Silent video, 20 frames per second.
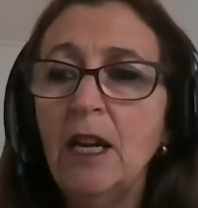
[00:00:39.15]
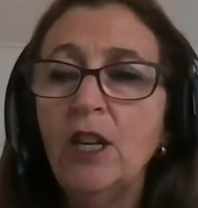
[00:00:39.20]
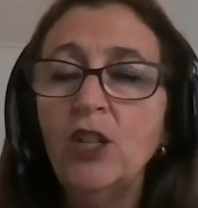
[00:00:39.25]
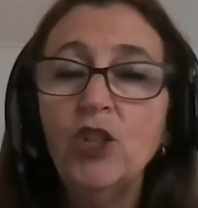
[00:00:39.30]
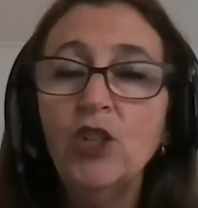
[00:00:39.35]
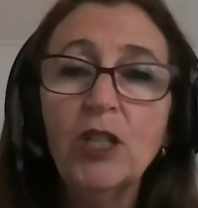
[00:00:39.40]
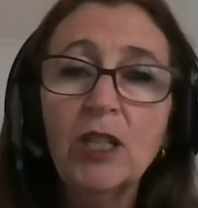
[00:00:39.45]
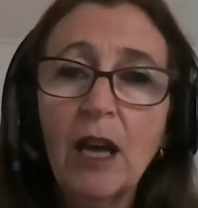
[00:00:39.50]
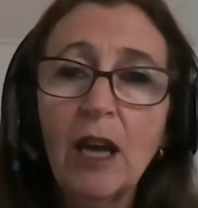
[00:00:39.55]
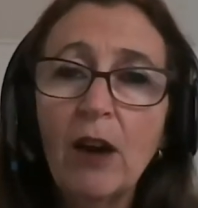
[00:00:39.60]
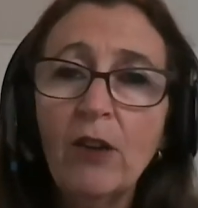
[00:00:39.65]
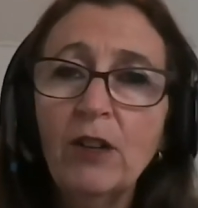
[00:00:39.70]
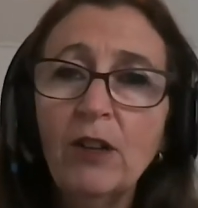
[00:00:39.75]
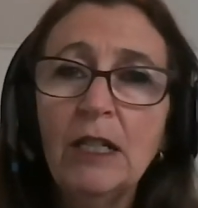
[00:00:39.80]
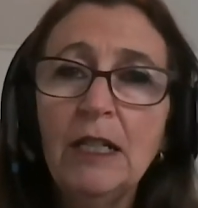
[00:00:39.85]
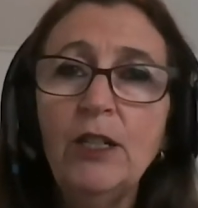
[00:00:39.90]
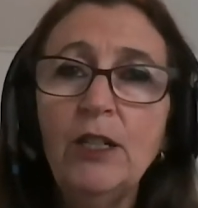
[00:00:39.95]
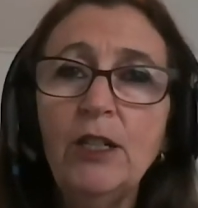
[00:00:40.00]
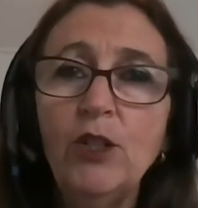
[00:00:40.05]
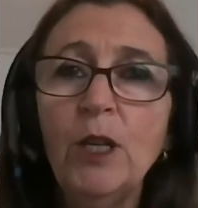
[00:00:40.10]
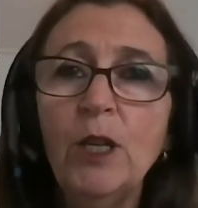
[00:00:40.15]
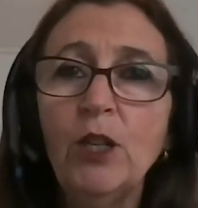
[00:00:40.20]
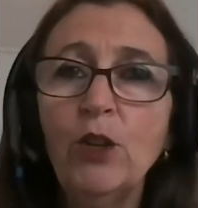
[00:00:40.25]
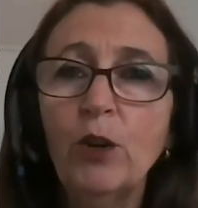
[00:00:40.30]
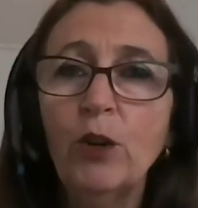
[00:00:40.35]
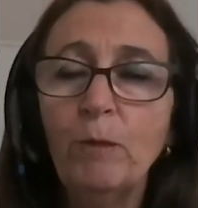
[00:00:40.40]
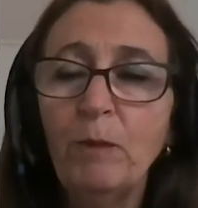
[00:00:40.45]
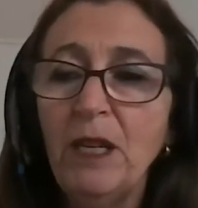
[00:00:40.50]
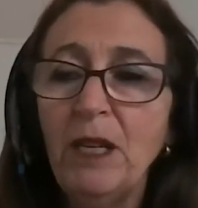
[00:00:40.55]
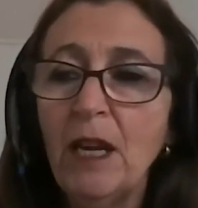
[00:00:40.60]
She's currently doing
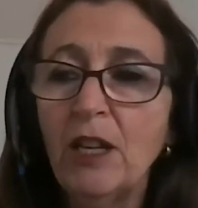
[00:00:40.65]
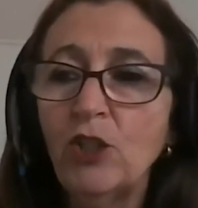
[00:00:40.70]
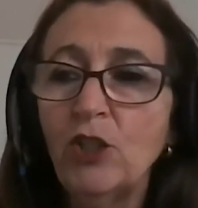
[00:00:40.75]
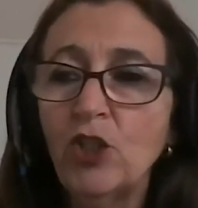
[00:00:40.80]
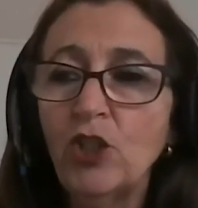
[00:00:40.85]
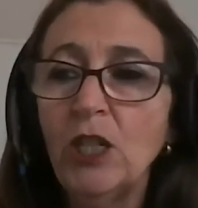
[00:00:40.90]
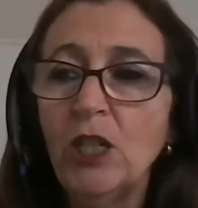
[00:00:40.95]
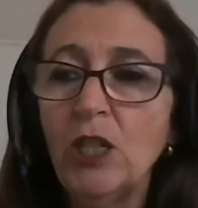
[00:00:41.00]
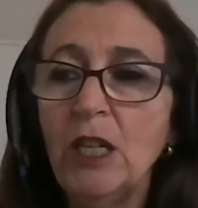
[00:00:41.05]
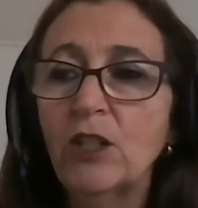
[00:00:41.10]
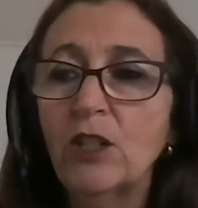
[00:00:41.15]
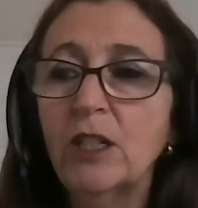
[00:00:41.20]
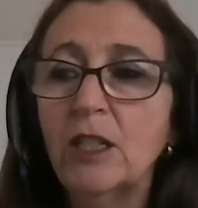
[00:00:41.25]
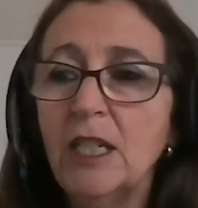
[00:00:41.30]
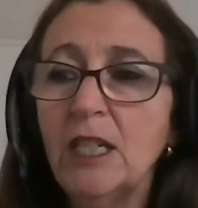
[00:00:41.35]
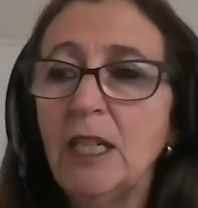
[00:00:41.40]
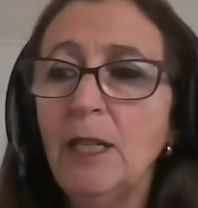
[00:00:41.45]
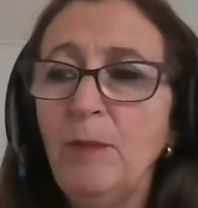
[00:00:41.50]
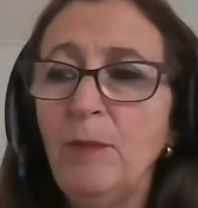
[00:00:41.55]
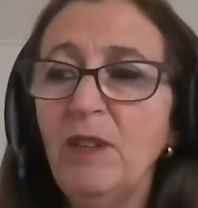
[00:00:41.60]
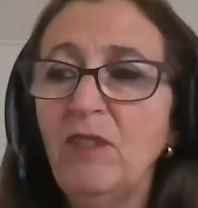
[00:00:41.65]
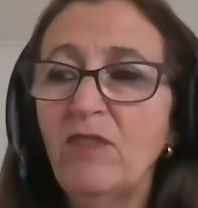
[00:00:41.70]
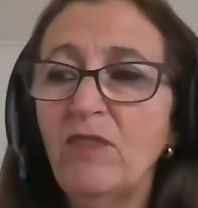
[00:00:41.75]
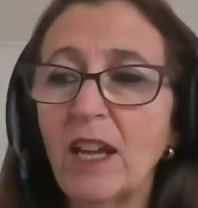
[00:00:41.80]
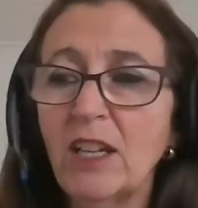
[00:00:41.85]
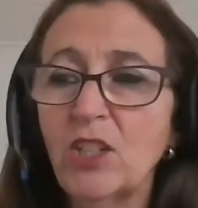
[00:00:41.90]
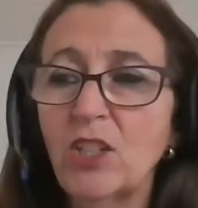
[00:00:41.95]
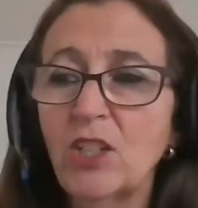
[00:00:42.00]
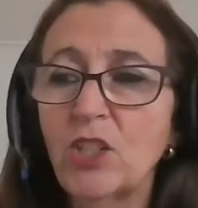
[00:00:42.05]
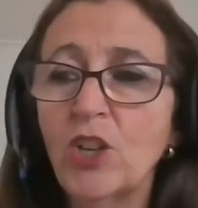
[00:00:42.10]
her PhD on TB
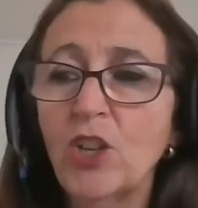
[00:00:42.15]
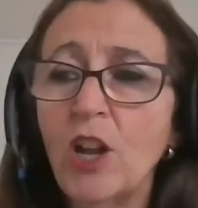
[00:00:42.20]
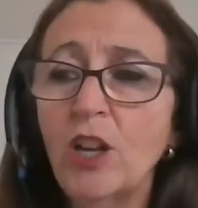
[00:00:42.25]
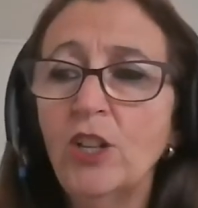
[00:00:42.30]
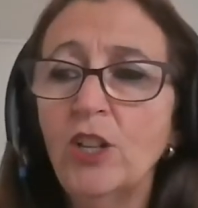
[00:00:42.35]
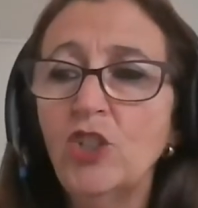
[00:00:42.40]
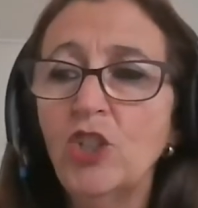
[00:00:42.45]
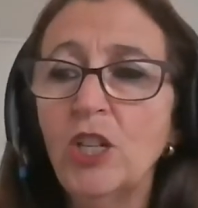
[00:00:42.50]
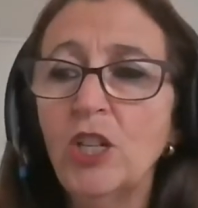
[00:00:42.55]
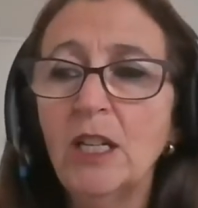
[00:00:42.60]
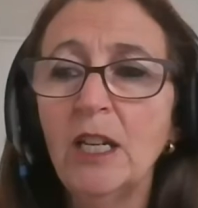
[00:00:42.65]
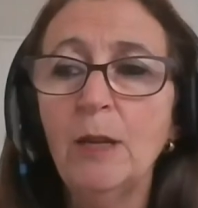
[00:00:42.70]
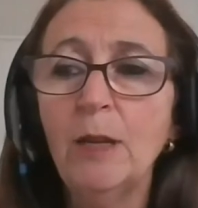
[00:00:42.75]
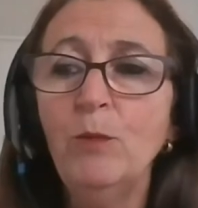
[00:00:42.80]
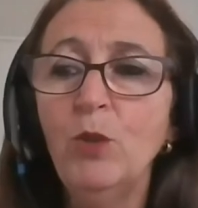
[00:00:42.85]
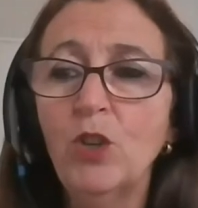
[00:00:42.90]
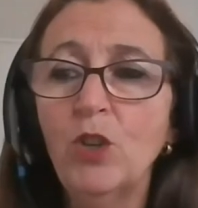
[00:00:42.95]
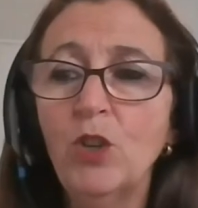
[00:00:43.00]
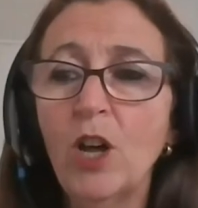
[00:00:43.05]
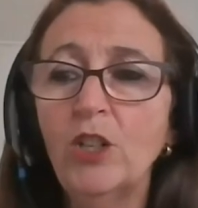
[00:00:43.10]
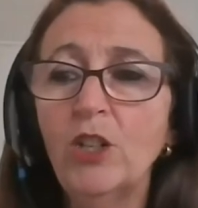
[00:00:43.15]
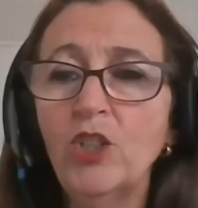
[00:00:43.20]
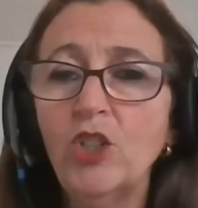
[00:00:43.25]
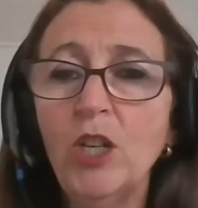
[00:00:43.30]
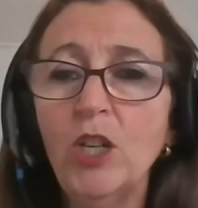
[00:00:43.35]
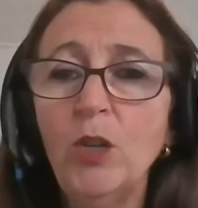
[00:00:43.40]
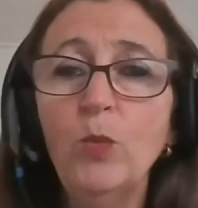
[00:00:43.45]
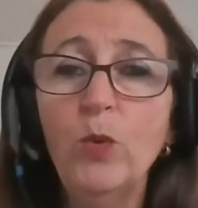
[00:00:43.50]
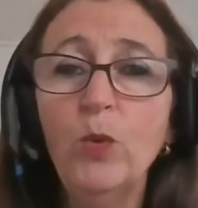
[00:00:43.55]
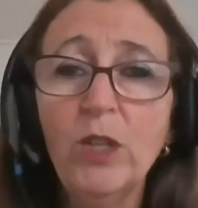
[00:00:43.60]
vaccinology and
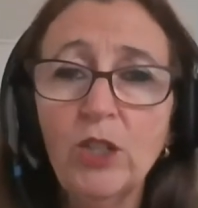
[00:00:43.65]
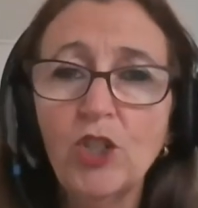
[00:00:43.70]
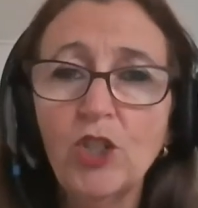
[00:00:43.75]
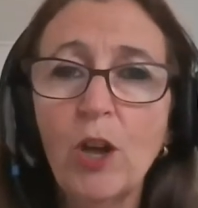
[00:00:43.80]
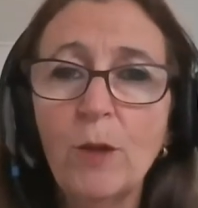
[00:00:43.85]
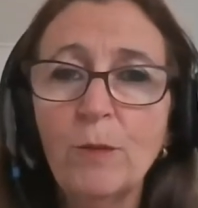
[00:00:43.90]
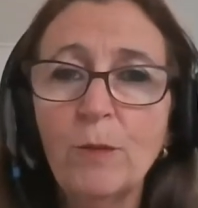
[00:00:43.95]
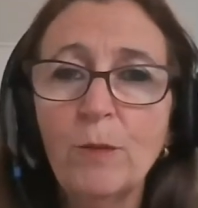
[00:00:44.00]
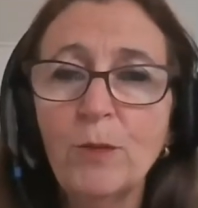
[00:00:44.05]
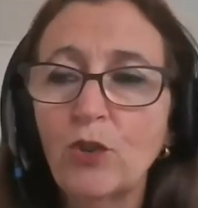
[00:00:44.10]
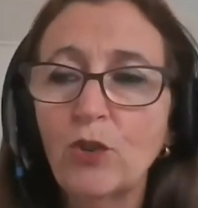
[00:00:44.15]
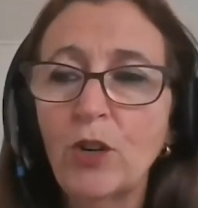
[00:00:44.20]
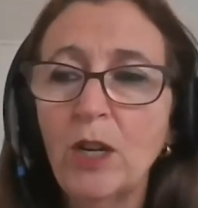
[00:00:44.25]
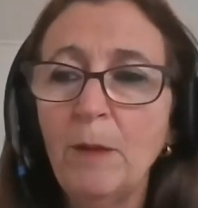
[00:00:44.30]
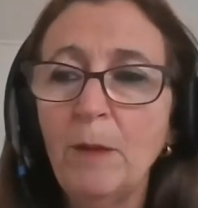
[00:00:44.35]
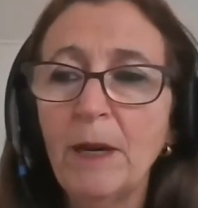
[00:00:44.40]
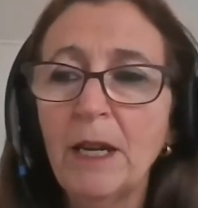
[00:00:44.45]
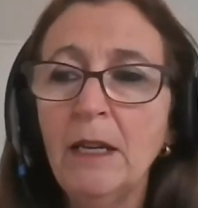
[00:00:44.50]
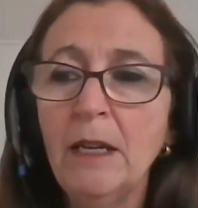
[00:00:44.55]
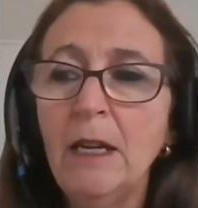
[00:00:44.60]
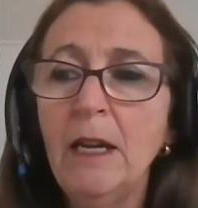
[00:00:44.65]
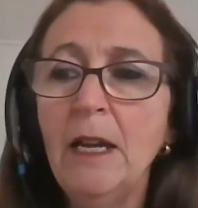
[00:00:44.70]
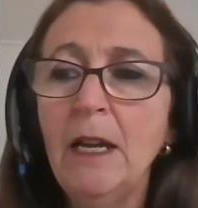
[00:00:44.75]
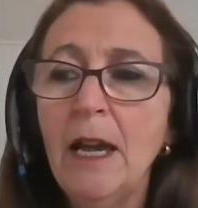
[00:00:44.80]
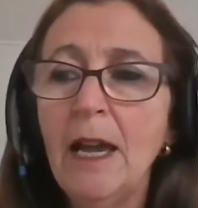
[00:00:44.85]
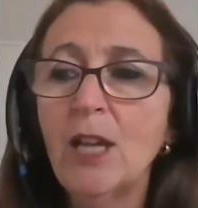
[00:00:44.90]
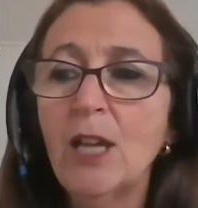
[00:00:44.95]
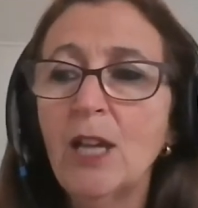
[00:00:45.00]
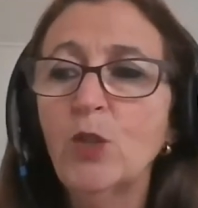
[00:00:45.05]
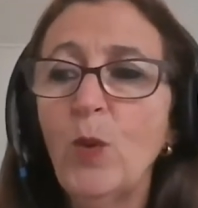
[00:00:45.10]
immunology with Tom Scriber
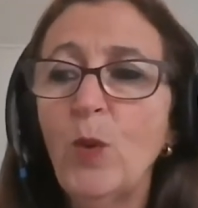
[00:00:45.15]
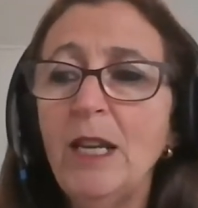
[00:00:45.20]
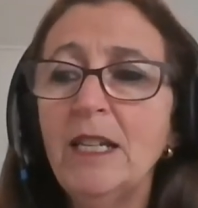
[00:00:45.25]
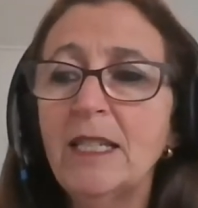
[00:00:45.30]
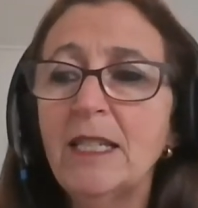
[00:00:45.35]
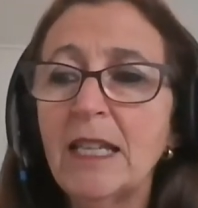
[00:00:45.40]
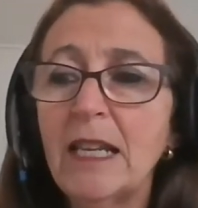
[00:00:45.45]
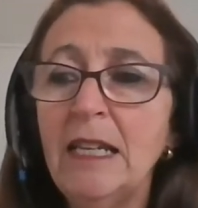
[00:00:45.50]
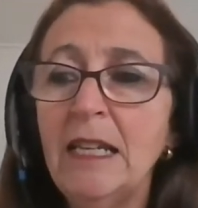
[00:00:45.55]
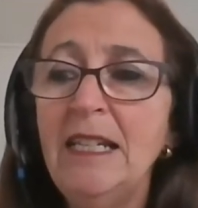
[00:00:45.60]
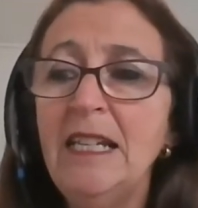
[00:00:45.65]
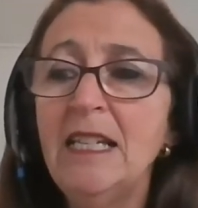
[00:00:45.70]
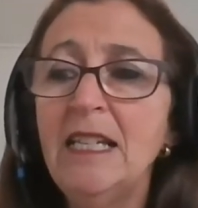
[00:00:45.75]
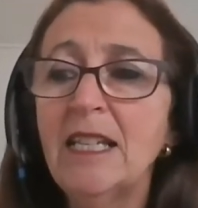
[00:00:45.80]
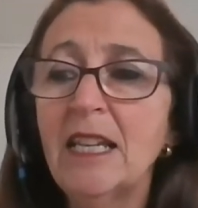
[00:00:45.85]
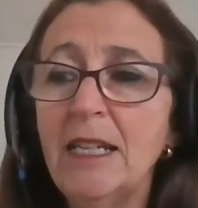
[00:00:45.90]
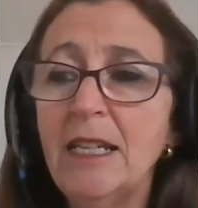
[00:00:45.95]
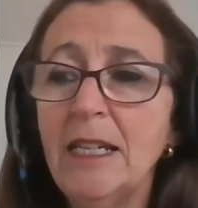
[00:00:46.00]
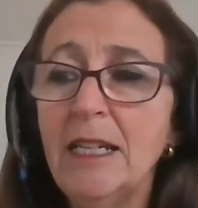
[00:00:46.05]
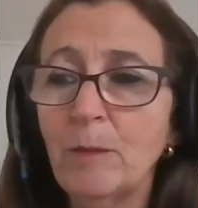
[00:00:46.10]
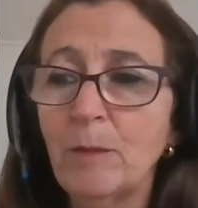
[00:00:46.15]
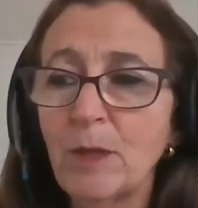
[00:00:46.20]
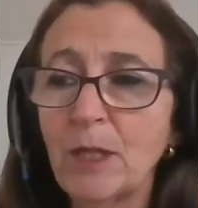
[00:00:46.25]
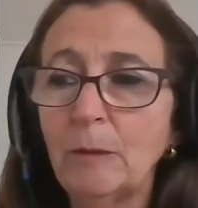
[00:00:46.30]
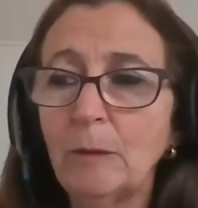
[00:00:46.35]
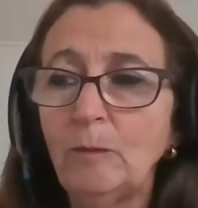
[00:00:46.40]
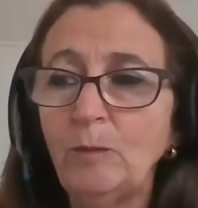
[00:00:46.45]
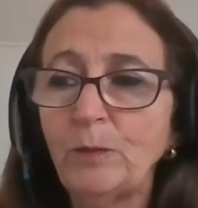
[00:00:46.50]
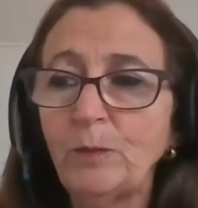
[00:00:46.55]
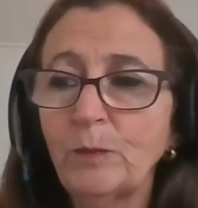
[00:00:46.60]
as well as Elisa
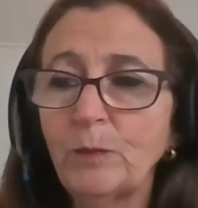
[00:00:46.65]
Nims.